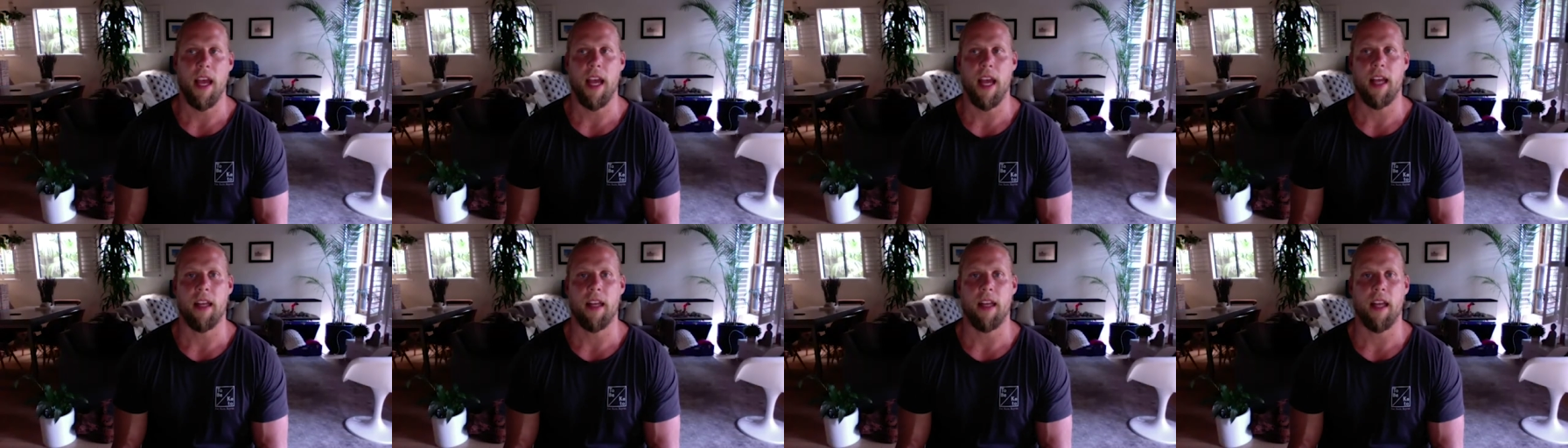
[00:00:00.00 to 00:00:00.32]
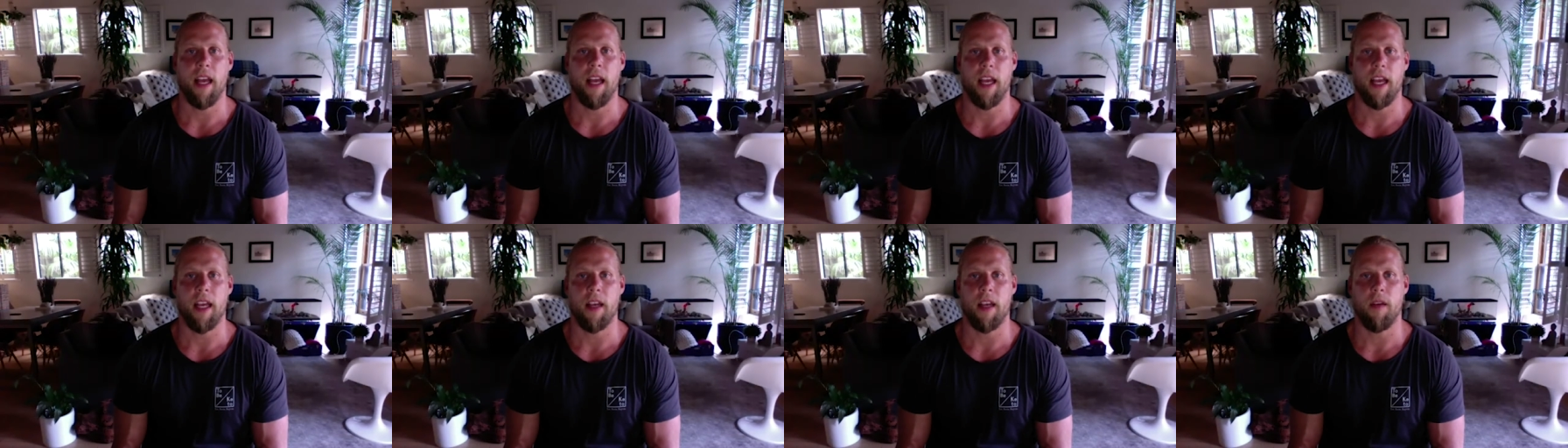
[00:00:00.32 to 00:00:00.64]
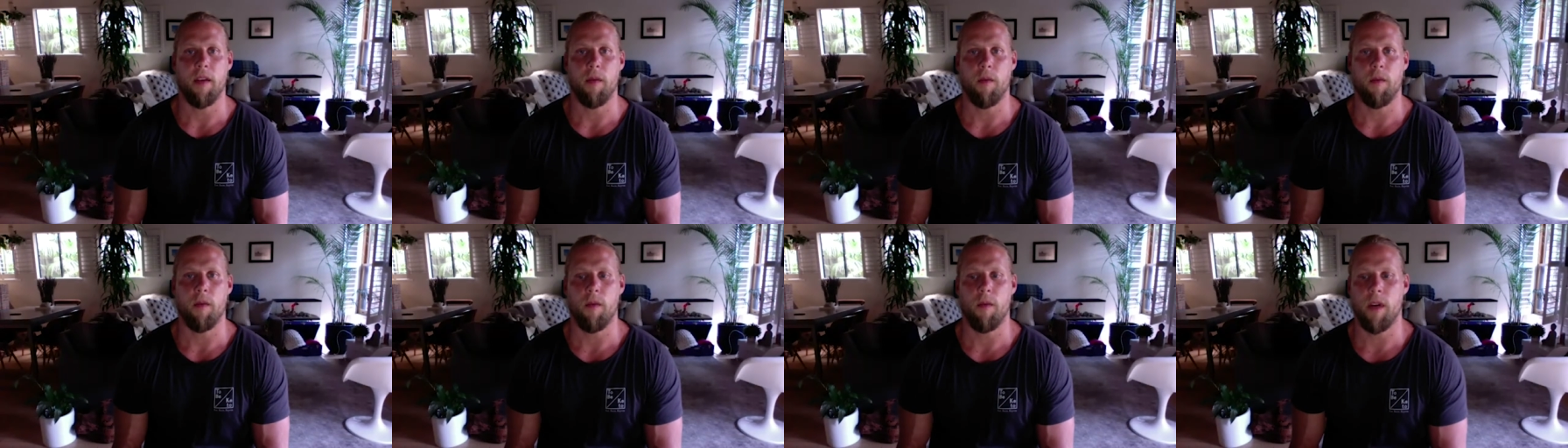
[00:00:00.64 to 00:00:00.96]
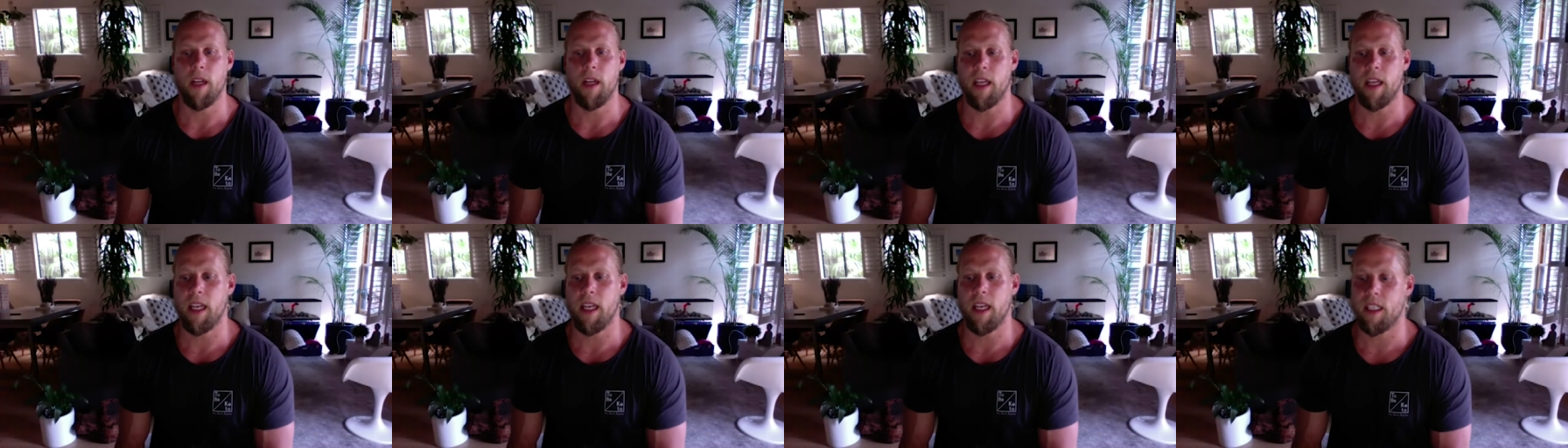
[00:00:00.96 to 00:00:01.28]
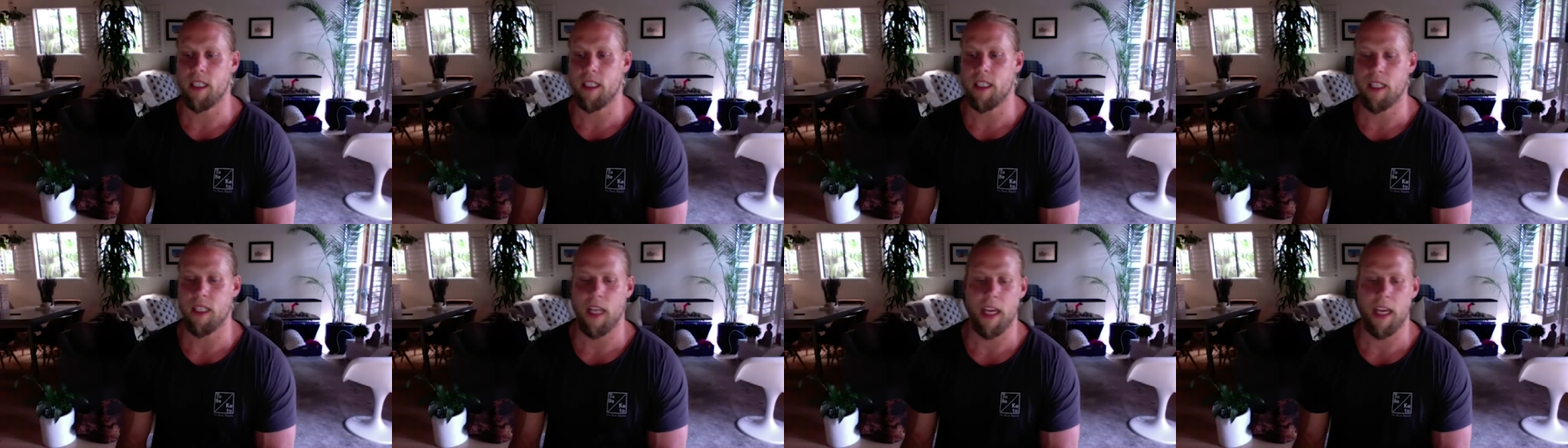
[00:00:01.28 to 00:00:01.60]
and like really
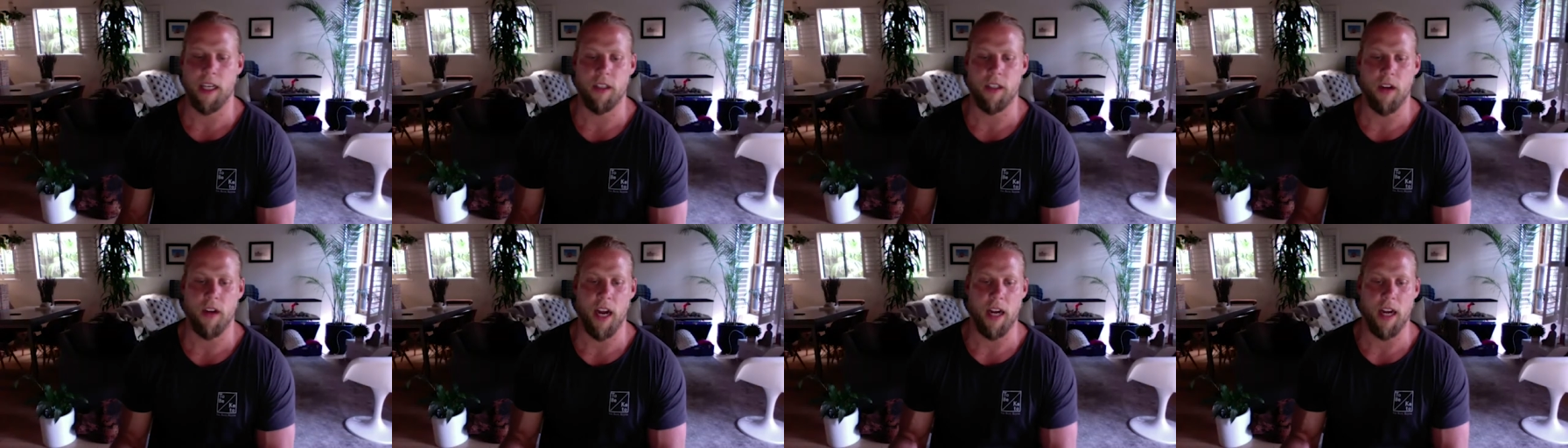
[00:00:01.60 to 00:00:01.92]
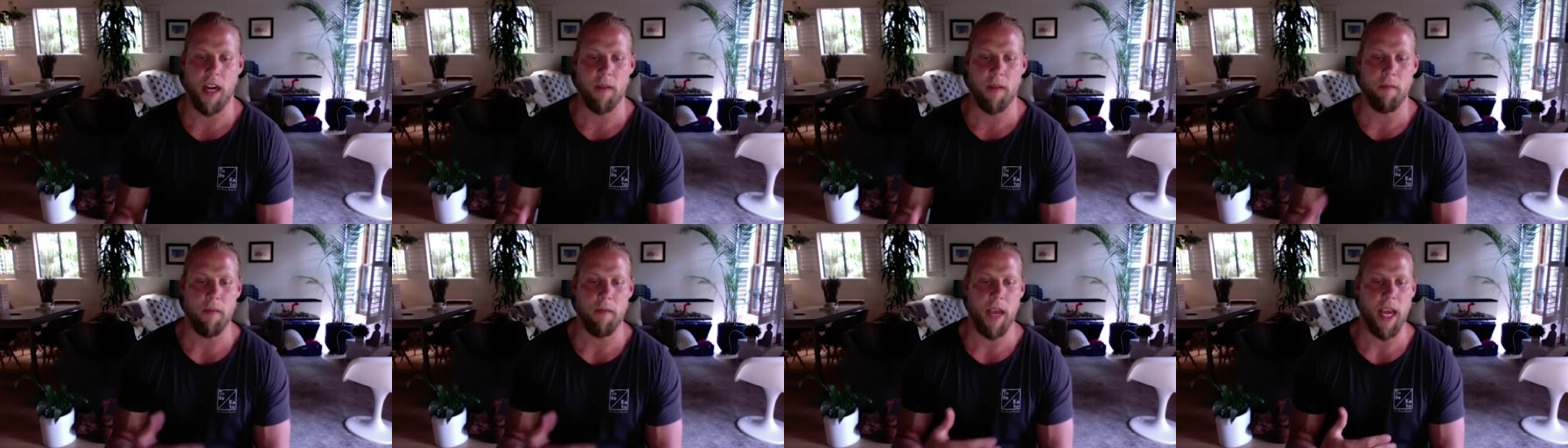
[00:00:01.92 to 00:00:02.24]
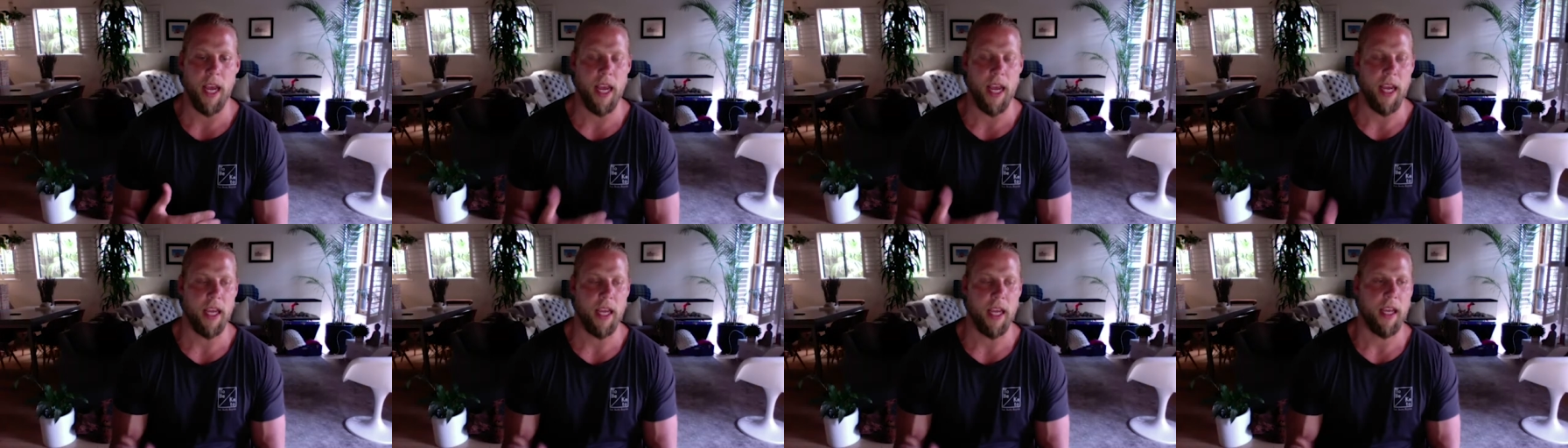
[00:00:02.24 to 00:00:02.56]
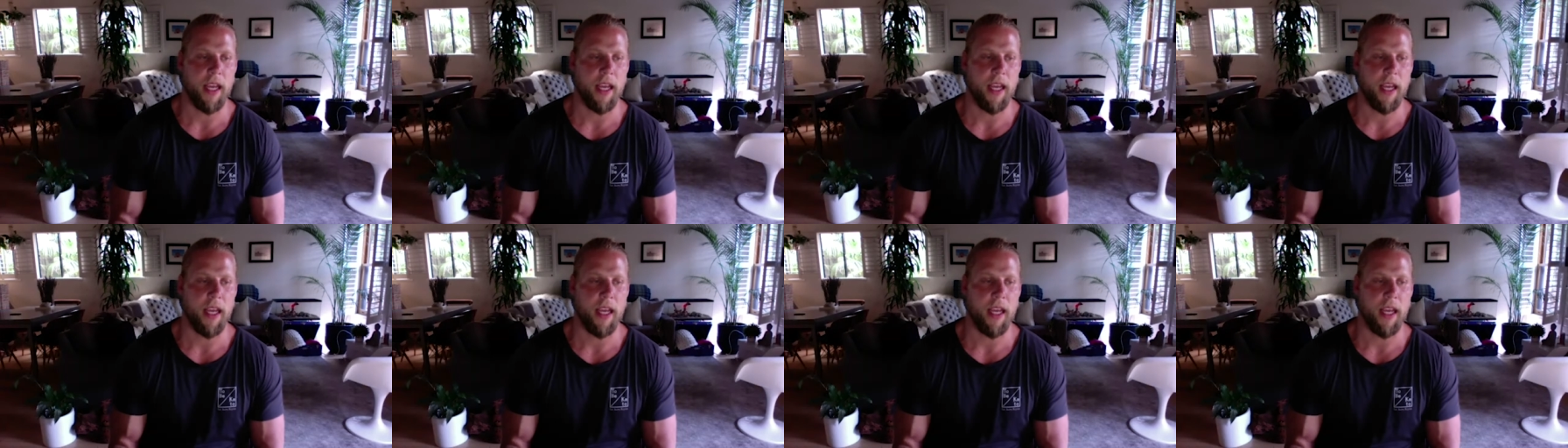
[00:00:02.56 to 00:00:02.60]
just like try to make